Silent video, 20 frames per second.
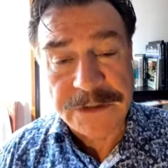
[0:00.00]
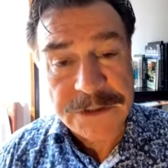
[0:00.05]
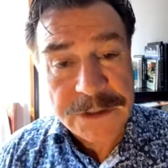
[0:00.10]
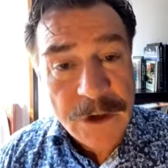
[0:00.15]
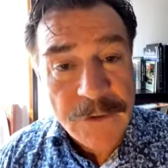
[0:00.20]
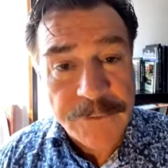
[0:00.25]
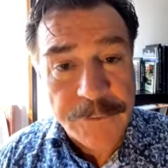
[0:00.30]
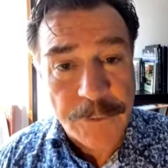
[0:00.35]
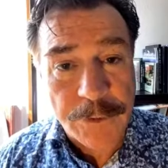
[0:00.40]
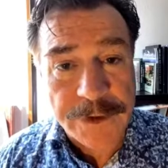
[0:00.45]

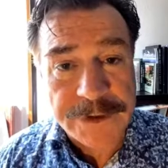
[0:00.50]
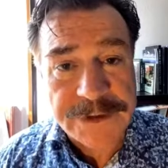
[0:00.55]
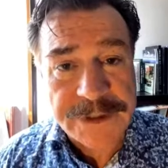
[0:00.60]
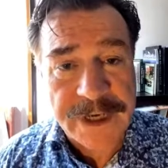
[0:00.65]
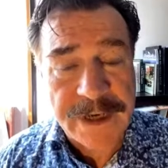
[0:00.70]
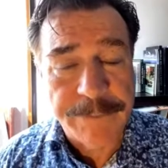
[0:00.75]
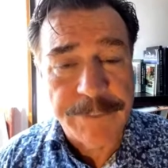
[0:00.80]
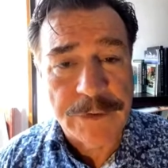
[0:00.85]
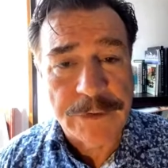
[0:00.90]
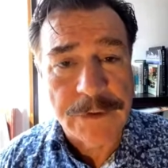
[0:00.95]
So, for
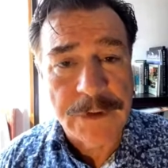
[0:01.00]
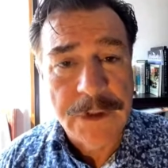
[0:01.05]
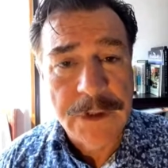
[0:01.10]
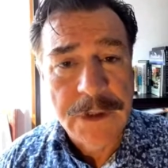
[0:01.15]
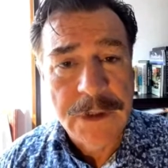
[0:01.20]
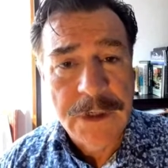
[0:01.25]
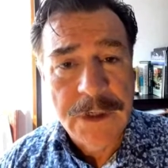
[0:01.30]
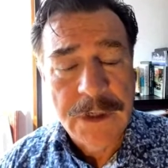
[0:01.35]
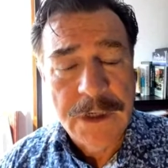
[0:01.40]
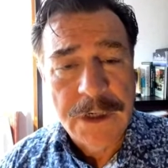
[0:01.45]
example,
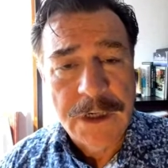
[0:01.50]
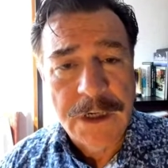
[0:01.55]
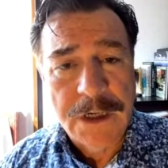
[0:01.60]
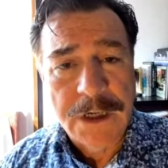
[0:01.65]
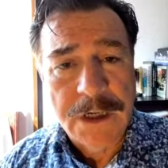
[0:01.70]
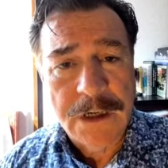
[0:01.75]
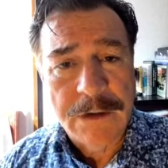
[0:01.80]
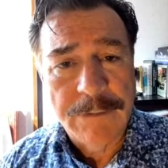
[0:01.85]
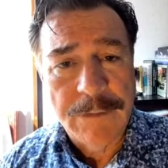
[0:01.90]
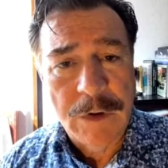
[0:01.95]

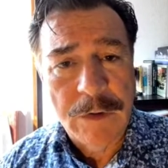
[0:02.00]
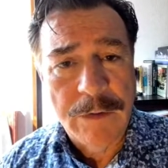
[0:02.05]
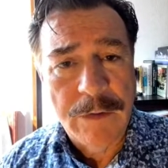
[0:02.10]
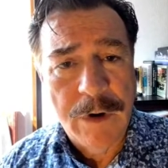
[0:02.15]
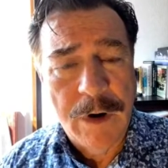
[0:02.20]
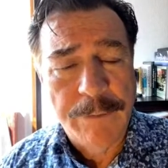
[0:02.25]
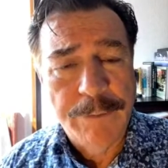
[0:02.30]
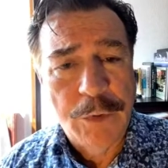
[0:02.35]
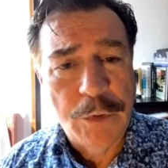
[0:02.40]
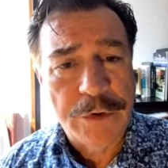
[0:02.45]

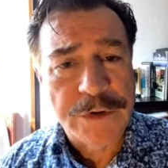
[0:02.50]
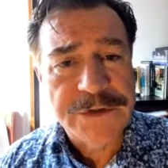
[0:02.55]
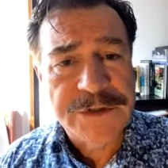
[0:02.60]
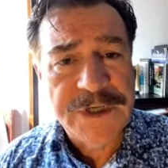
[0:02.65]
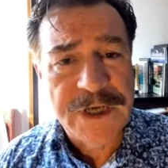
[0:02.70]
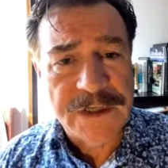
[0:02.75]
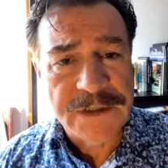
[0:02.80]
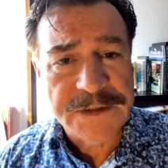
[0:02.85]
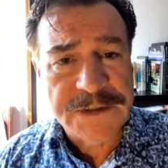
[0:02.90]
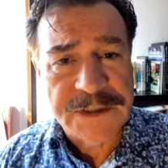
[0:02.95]
Boris
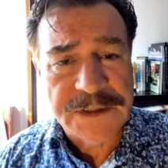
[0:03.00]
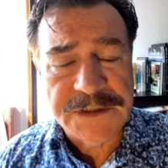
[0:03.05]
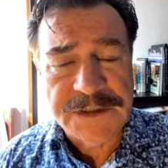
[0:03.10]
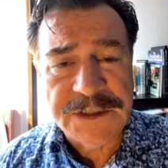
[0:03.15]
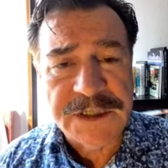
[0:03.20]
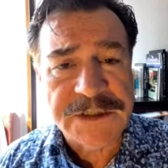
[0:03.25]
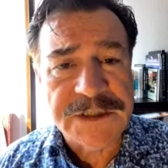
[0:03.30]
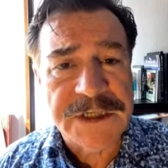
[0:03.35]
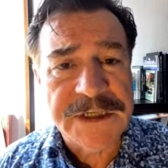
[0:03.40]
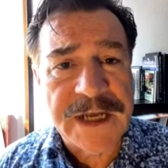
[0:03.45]
Yeltsin
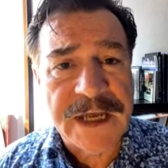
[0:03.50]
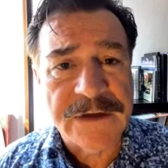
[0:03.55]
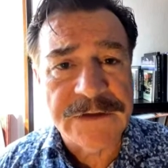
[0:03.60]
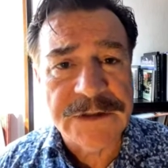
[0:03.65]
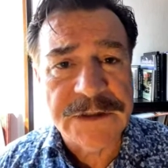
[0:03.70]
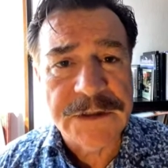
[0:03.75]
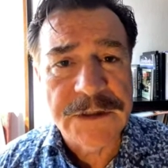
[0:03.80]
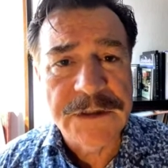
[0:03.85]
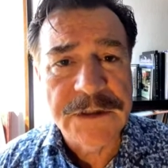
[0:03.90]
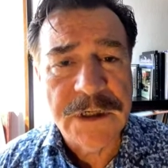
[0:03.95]
just
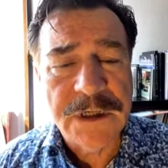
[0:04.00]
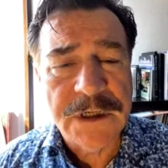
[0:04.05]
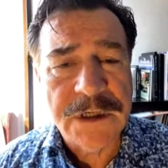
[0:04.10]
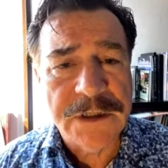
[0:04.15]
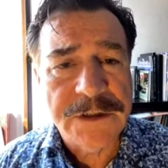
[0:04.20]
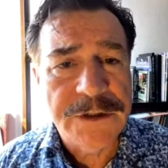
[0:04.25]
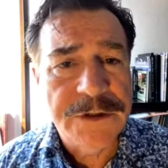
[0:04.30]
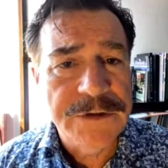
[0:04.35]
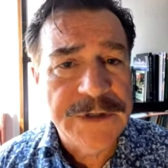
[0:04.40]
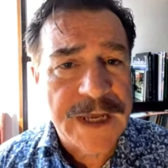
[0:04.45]
announced
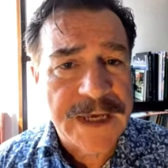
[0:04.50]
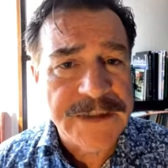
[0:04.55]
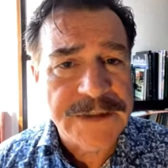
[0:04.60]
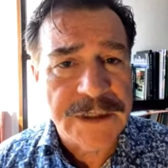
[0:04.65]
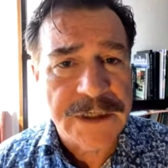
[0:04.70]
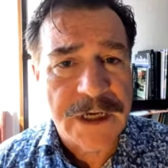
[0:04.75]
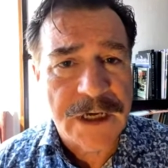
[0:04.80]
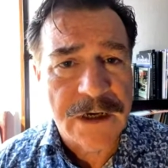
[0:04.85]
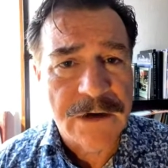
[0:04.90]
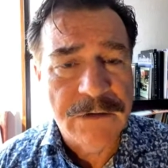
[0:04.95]
2 days
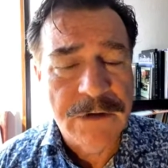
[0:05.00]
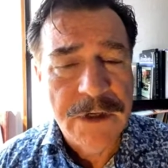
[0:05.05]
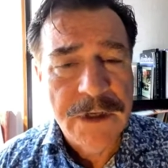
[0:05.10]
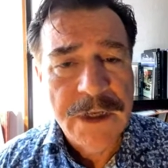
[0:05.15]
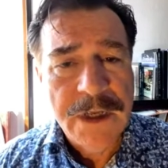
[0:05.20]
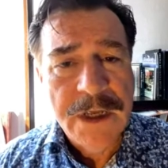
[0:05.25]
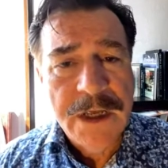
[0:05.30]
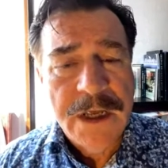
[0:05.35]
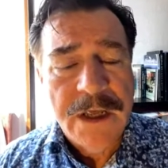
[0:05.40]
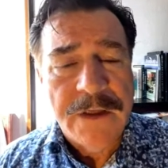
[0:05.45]
ago
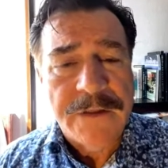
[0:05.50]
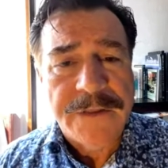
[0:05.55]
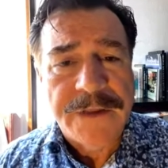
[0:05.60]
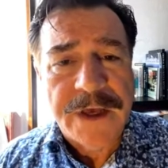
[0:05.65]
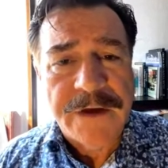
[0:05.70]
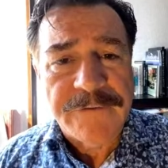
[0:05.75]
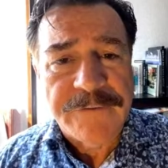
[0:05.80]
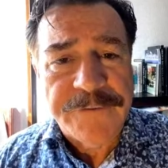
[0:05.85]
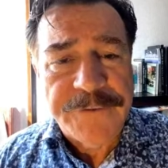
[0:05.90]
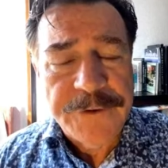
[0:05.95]

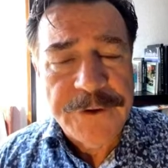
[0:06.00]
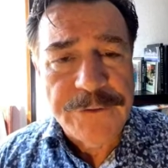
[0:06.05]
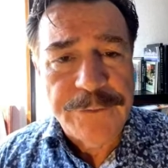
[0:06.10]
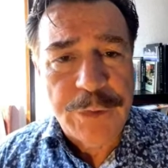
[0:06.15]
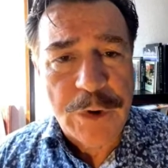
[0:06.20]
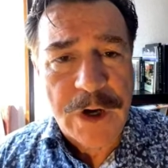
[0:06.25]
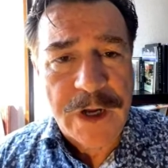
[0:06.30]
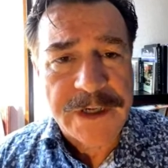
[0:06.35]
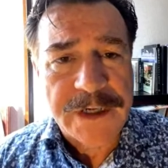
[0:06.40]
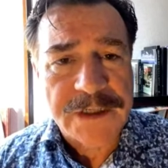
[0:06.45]
that food
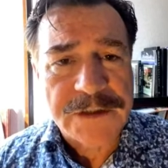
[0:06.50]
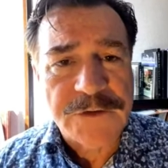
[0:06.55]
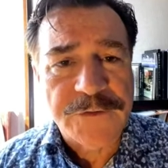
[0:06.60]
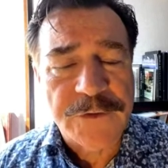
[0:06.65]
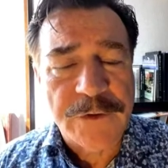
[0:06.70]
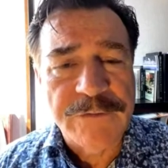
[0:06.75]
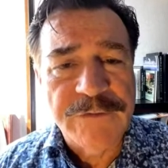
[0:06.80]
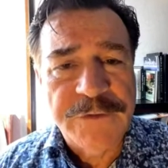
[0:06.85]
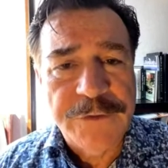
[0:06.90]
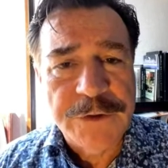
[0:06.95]
products
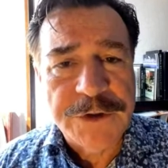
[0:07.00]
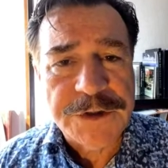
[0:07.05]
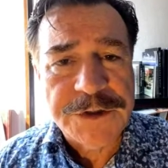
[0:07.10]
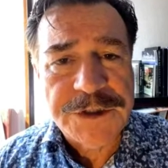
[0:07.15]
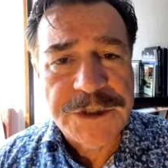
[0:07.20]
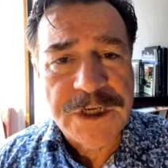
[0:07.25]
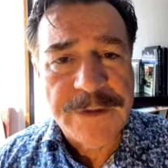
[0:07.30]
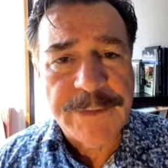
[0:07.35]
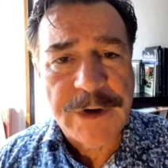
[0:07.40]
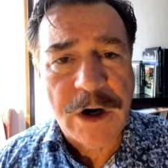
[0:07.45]
from
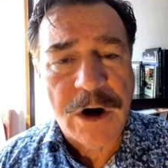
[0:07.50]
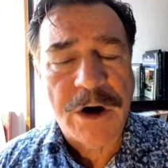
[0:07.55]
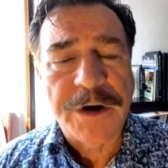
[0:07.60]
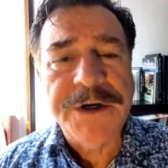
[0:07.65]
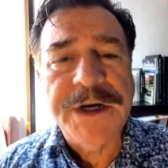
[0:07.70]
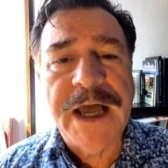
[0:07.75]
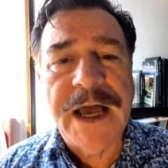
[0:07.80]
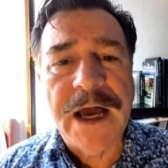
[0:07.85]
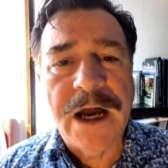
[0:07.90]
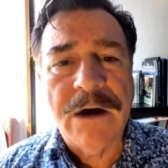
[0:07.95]
Fukushima
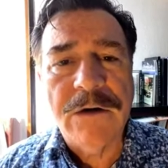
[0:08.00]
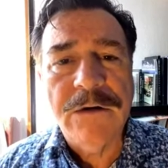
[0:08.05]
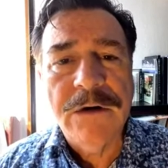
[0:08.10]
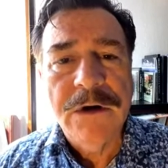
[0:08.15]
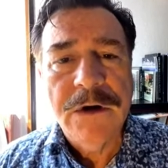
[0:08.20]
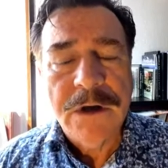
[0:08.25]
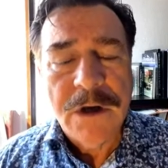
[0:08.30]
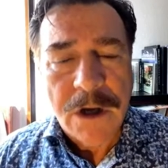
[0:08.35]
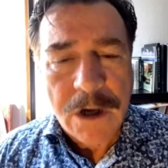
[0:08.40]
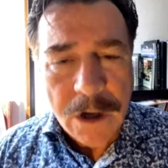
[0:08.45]
are now
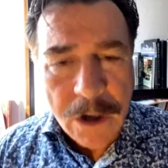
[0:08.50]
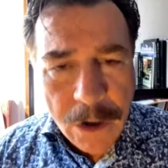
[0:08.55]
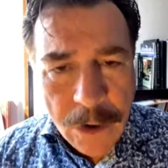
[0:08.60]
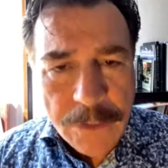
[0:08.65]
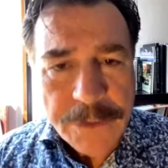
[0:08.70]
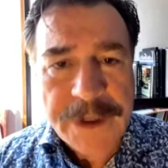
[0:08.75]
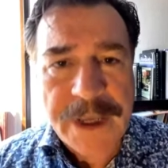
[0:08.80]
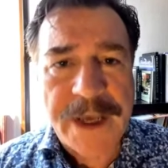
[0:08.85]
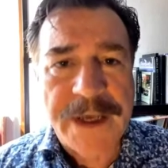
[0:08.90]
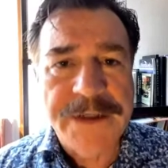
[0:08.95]

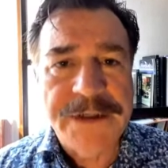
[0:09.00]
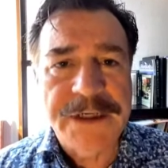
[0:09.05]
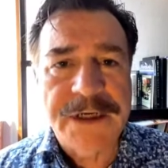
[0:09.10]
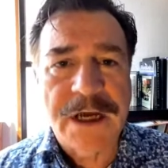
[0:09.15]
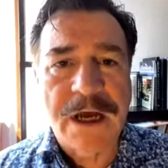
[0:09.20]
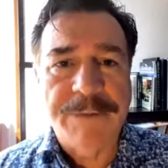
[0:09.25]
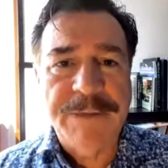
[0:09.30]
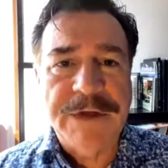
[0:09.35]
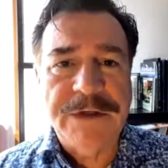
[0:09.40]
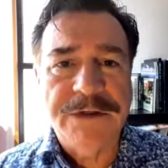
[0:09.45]
okay to
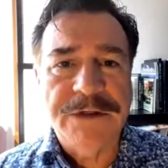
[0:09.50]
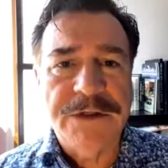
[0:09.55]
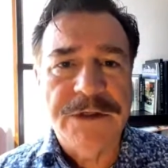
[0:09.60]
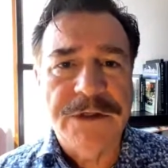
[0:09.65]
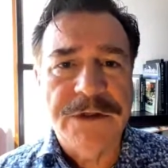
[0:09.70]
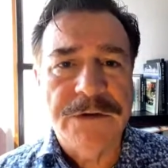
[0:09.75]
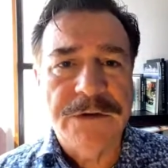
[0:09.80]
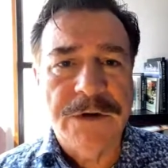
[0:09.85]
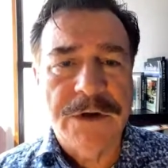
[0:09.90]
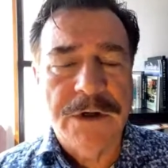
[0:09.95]
come
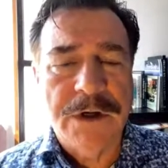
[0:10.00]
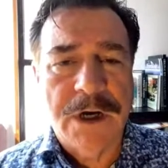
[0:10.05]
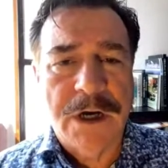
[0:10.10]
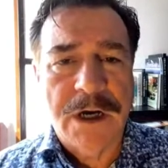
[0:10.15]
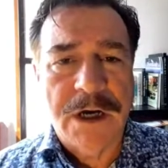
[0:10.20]
into